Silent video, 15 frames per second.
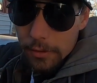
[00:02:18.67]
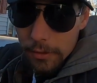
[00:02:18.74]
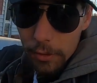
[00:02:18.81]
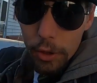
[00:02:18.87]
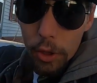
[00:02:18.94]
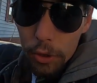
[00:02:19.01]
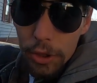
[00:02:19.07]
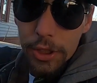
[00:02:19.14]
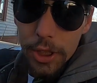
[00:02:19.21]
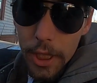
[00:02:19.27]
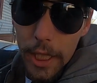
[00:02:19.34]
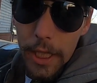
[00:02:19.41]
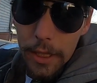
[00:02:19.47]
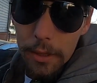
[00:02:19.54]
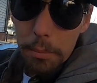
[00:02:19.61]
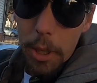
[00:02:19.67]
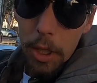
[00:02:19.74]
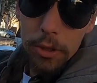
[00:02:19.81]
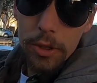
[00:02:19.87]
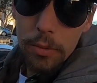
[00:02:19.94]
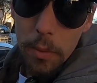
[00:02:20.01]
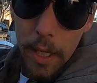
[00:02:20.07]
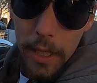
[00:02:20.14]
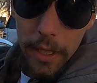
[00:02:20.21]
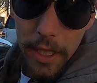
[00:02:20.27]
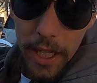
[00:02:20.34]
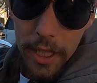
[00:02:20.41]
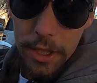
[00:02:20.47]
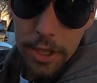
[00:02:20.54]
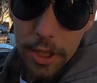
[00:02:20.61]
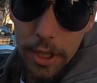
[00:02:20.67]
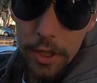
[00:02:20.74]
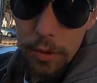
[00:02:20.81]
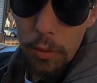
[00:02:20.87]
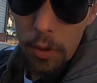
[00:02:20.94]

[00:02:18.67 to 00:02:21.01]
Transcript: loosening the bolts while the engine is